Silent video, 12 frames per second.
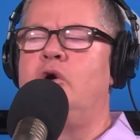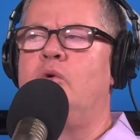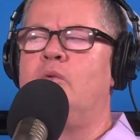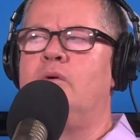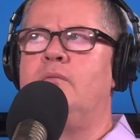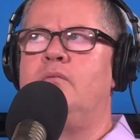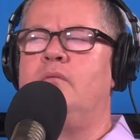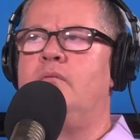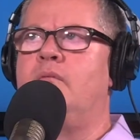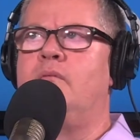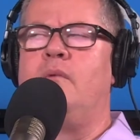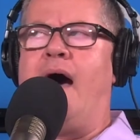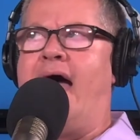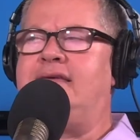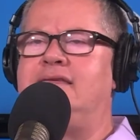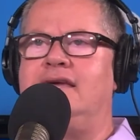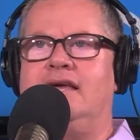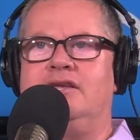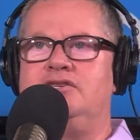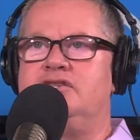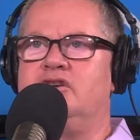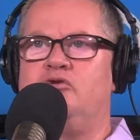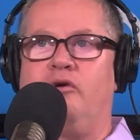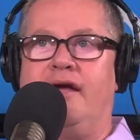you know, I think it's
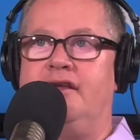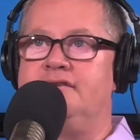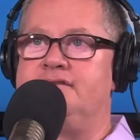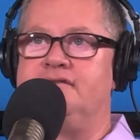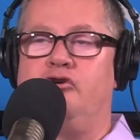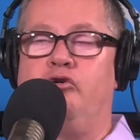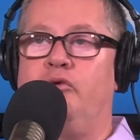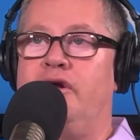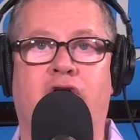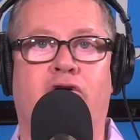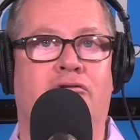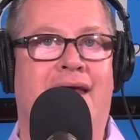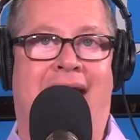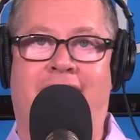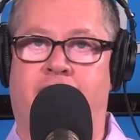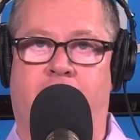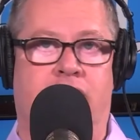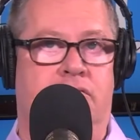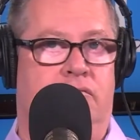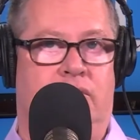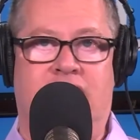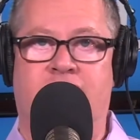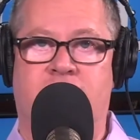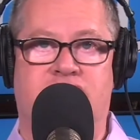the greatest career ever,
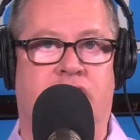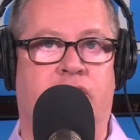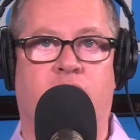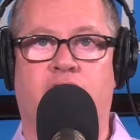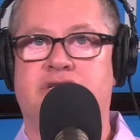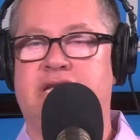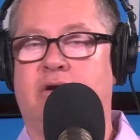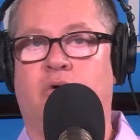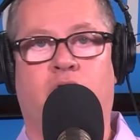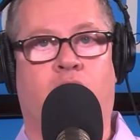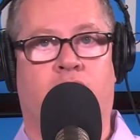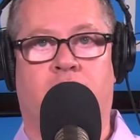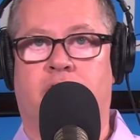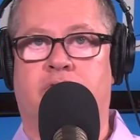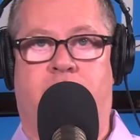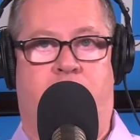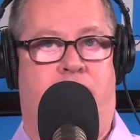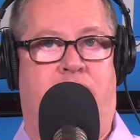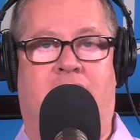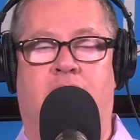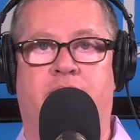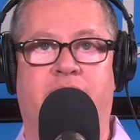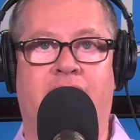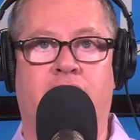selling real estate or, or, or being
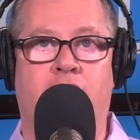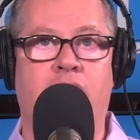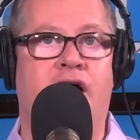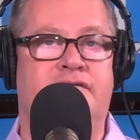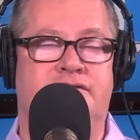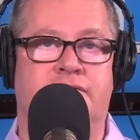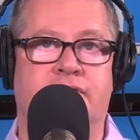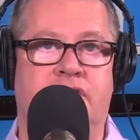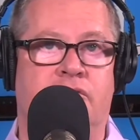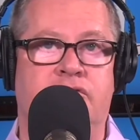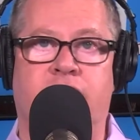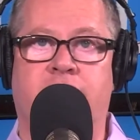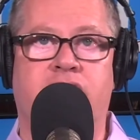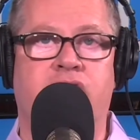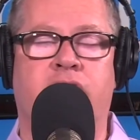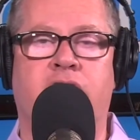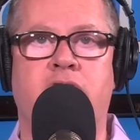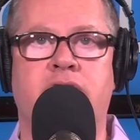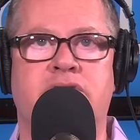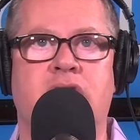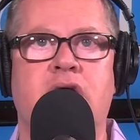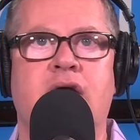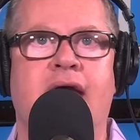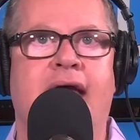a being a loan officer, you know, doing doing loans.
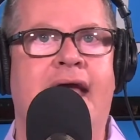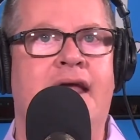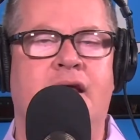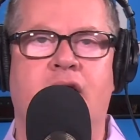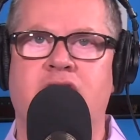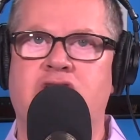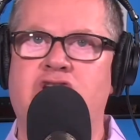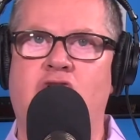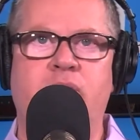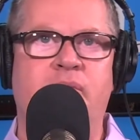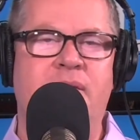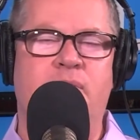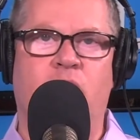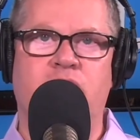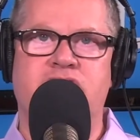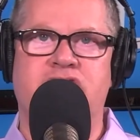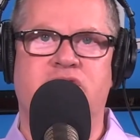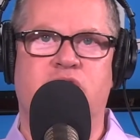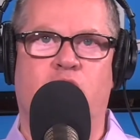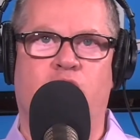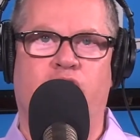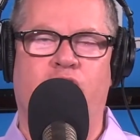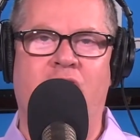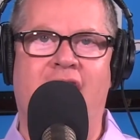And young people are just they're
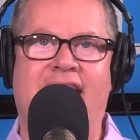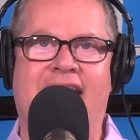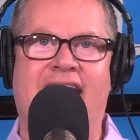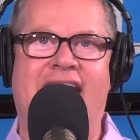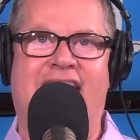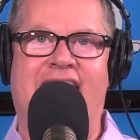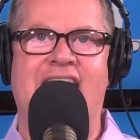they're not getting